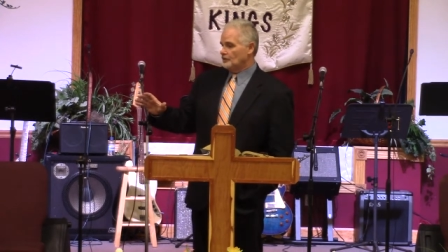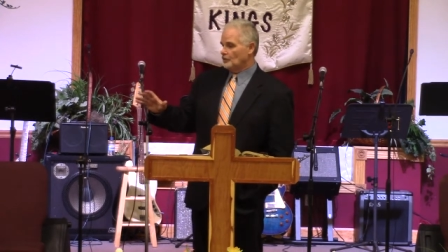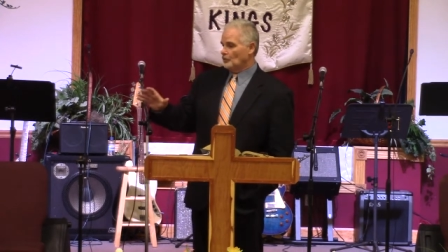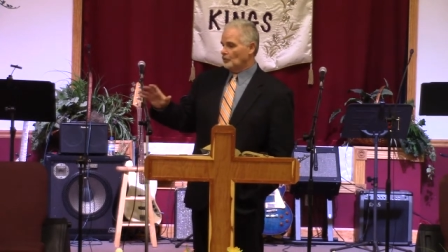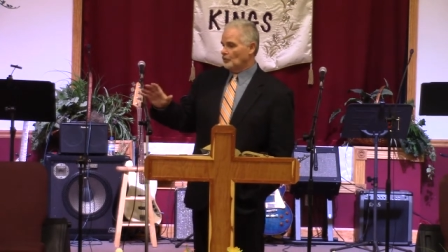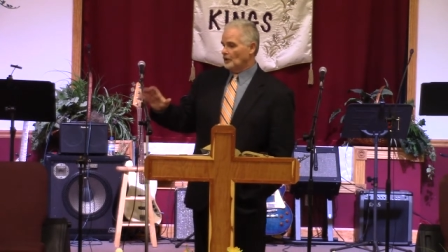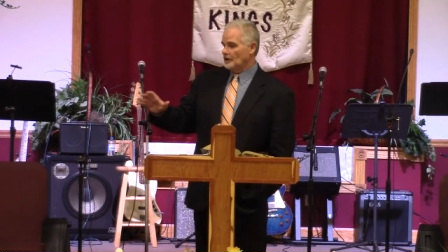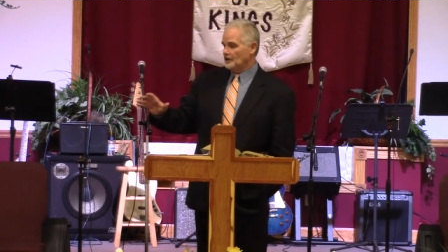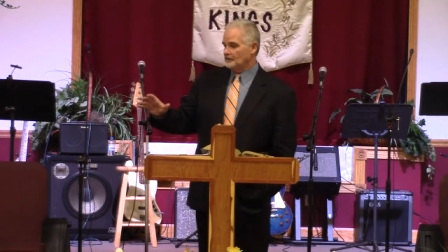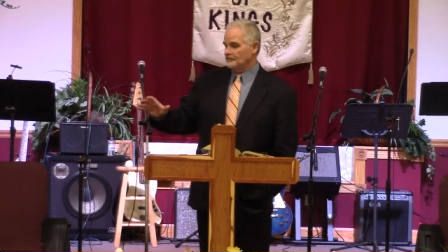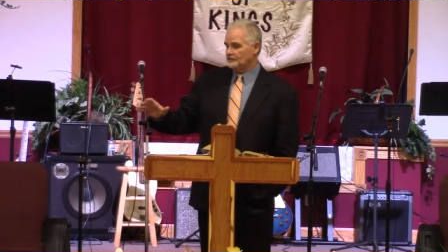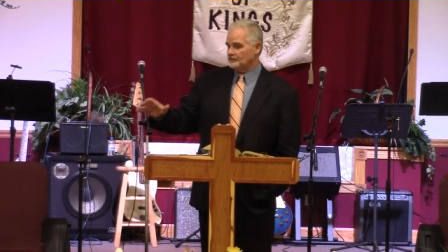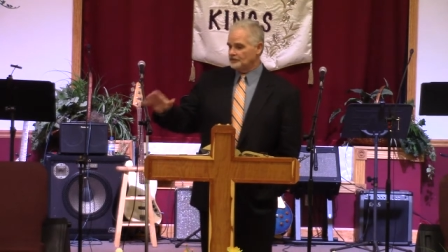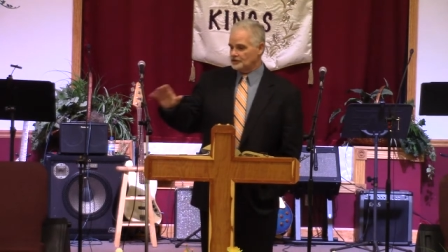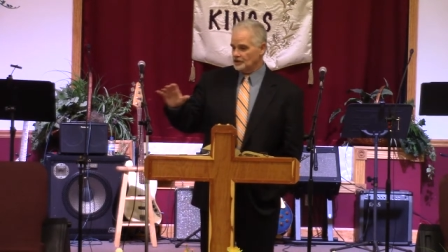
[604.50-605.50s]

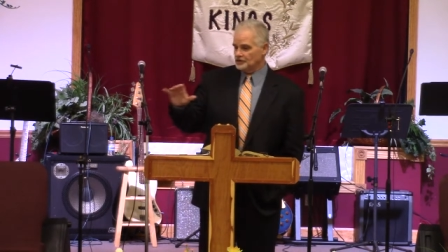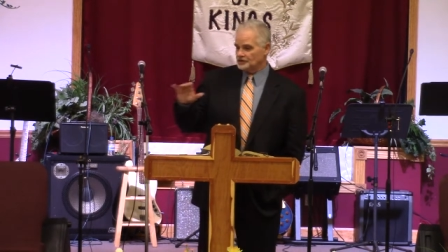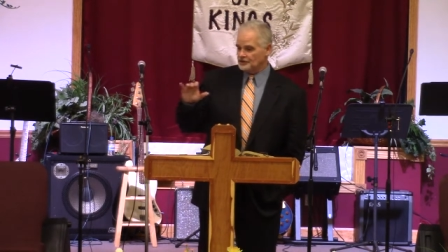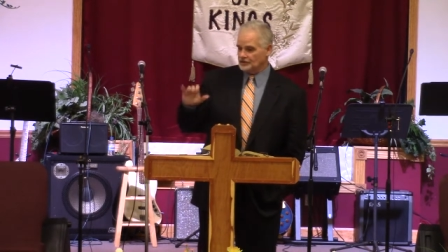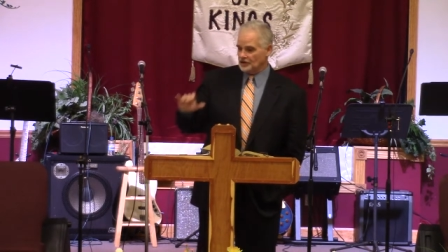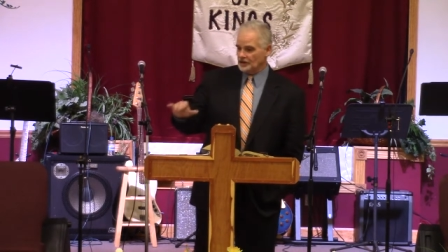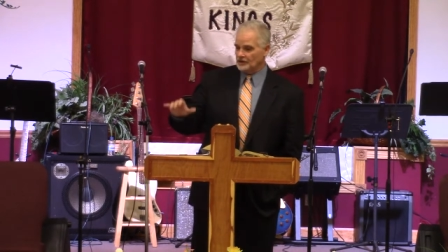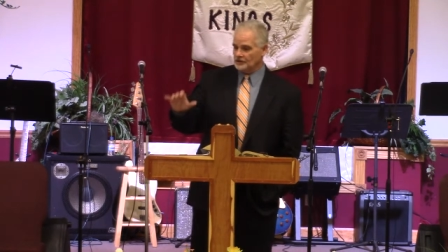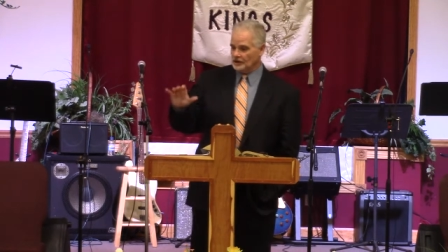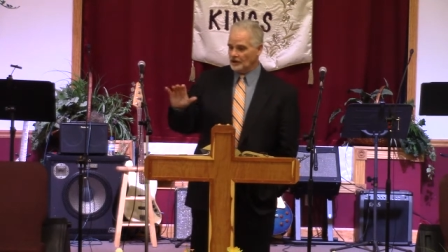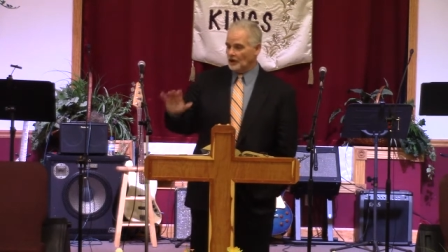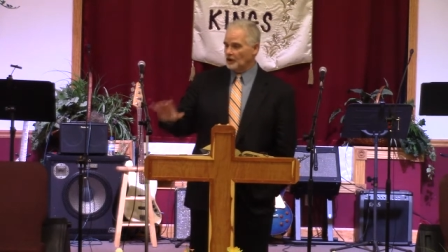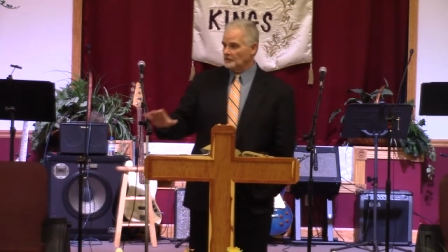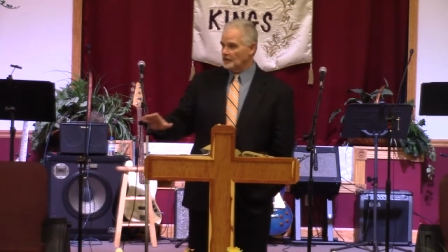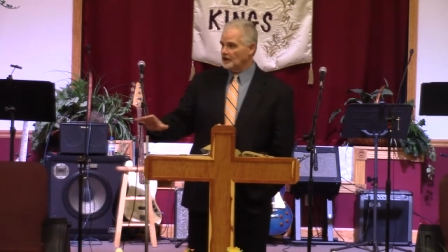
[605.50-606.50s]
we've just seen the
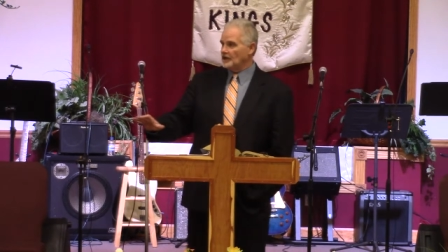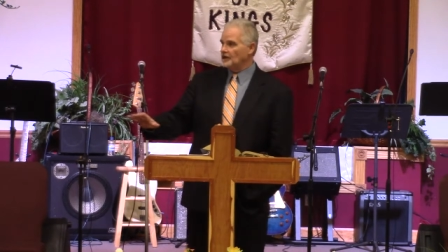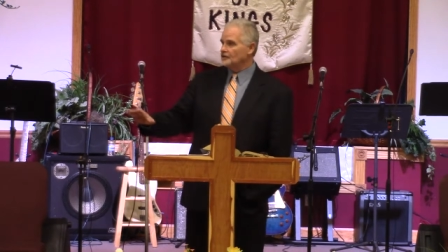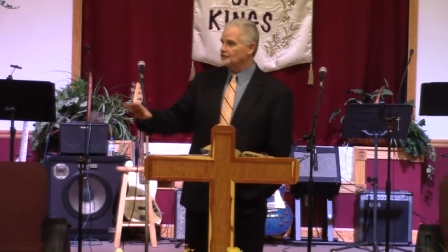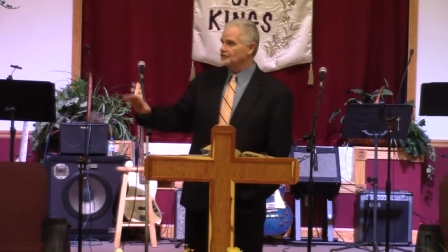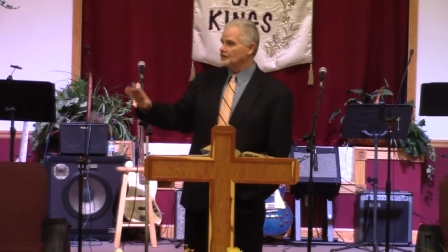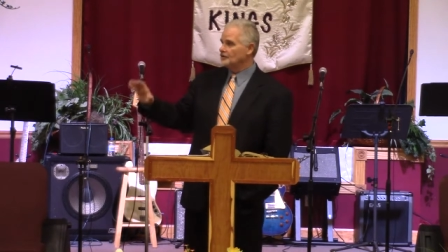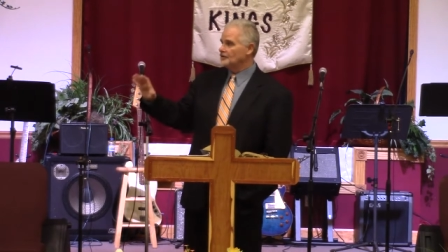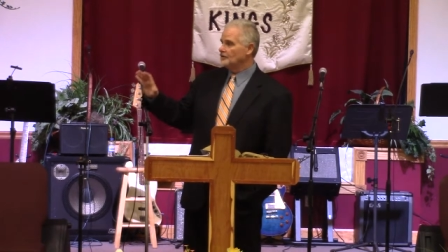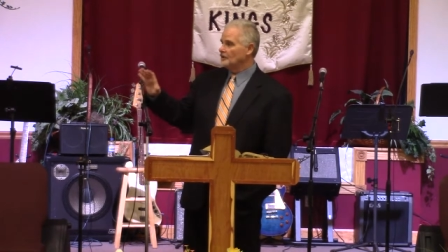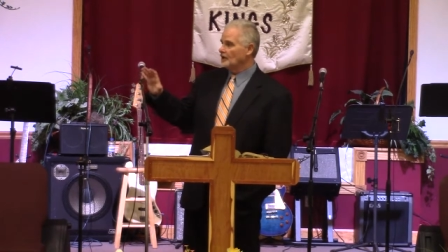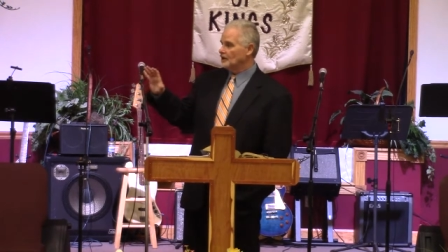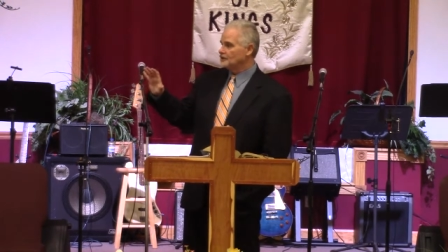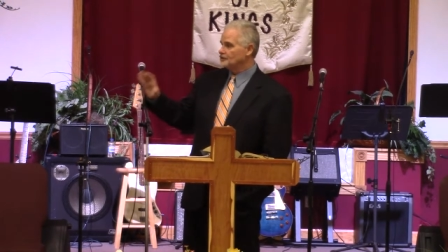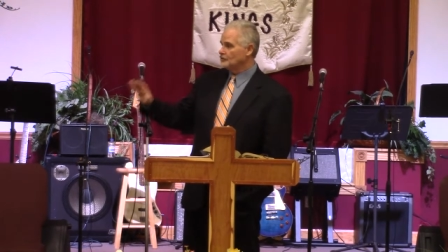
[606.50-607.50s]
nomination
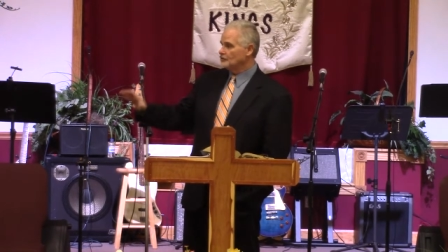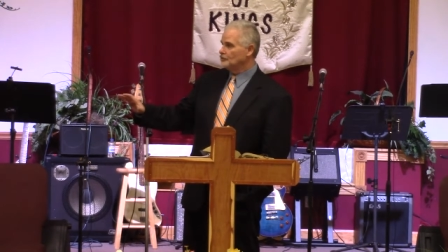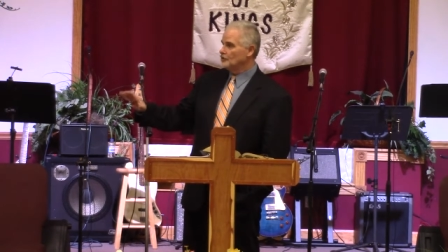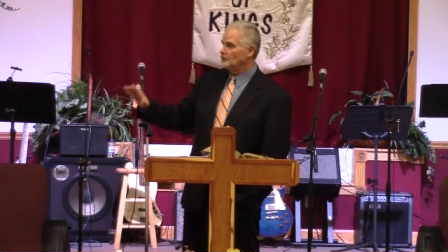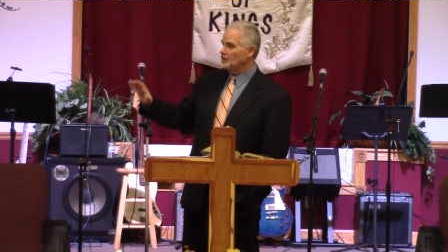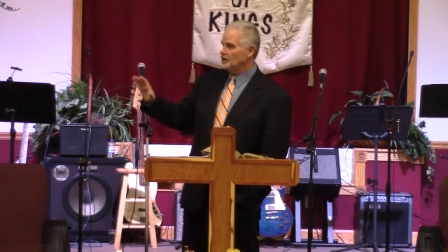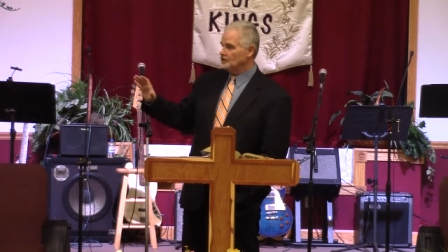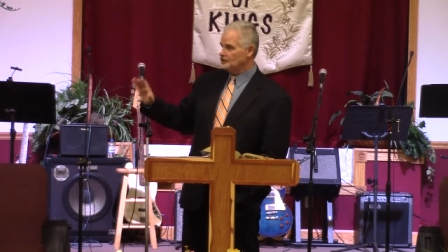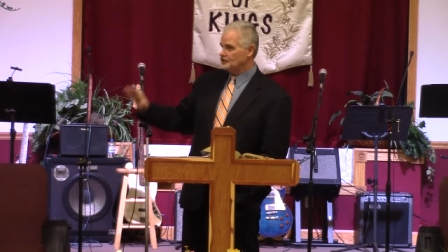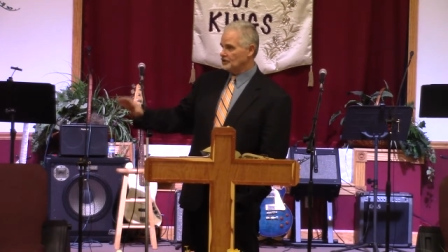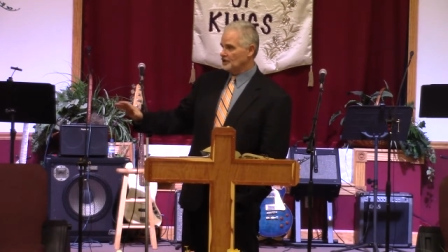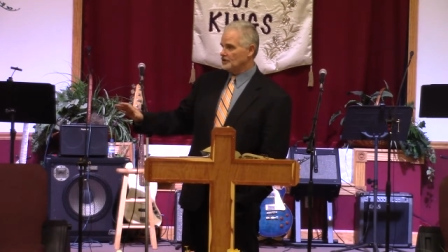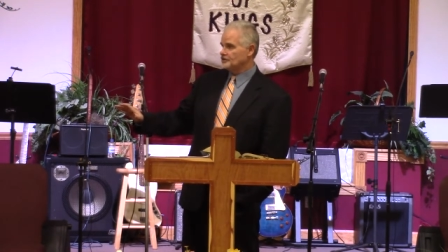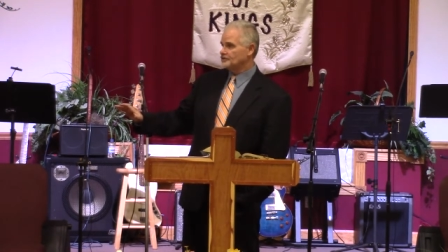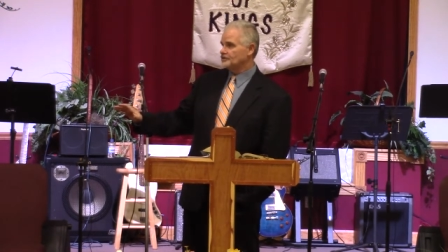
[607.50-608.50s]
and soon to be
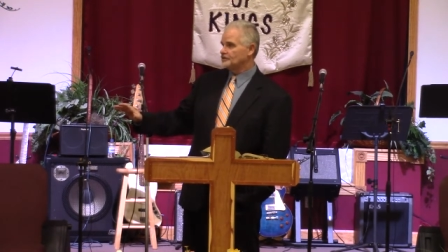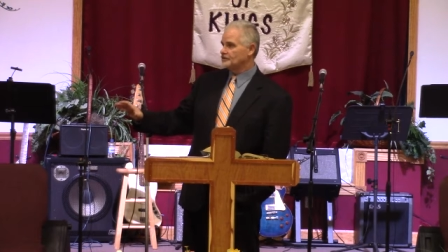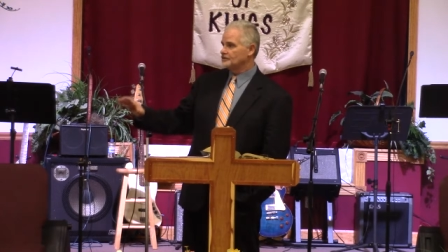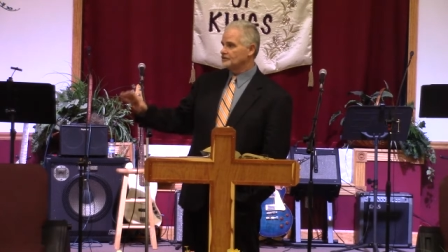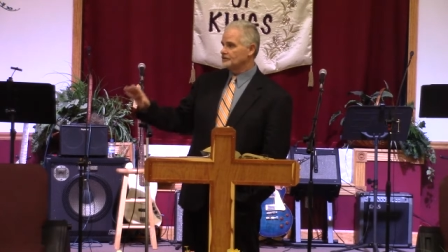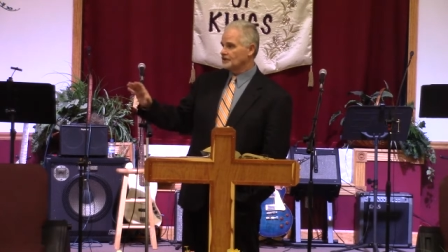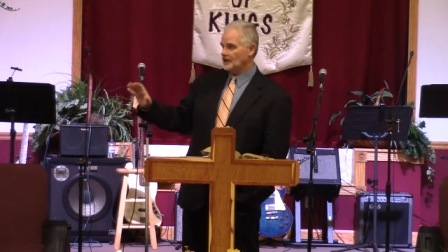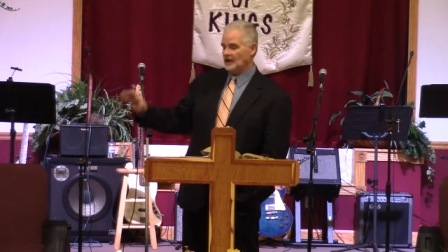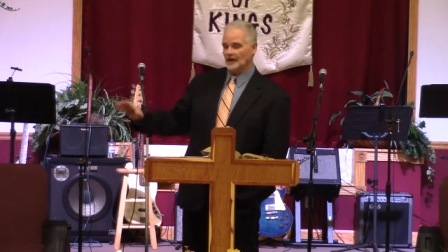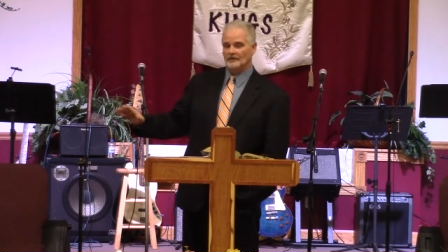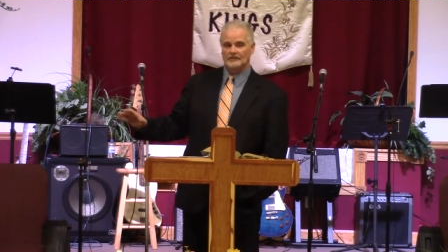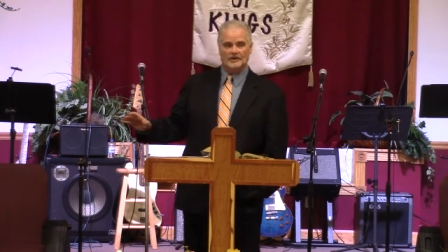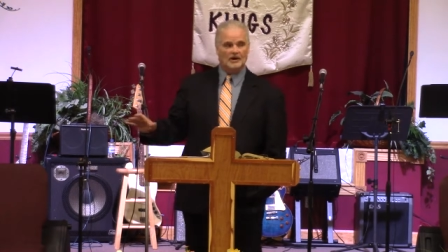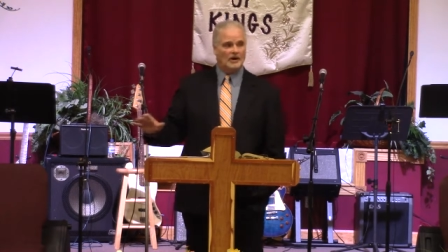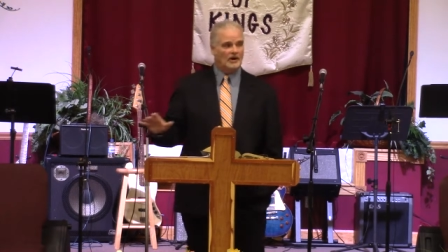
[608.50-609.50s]
Justice
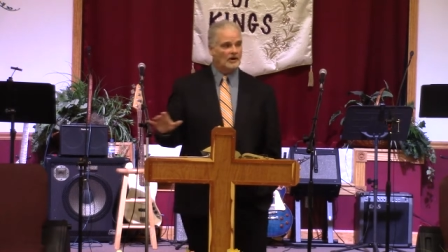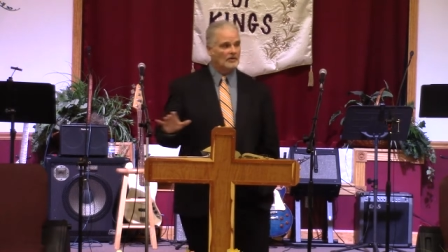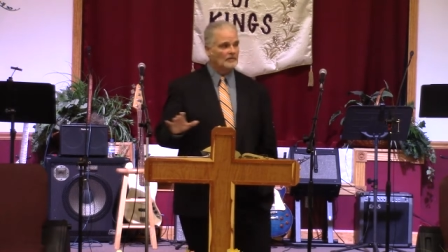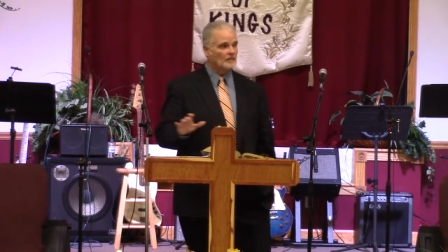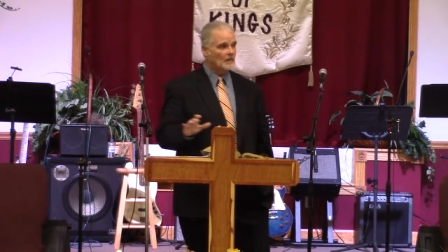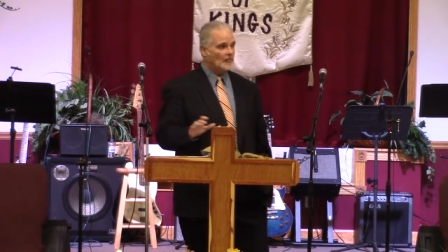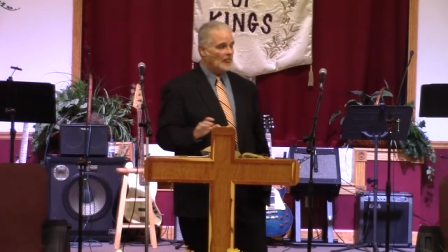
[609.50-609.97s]
Kavanaugh.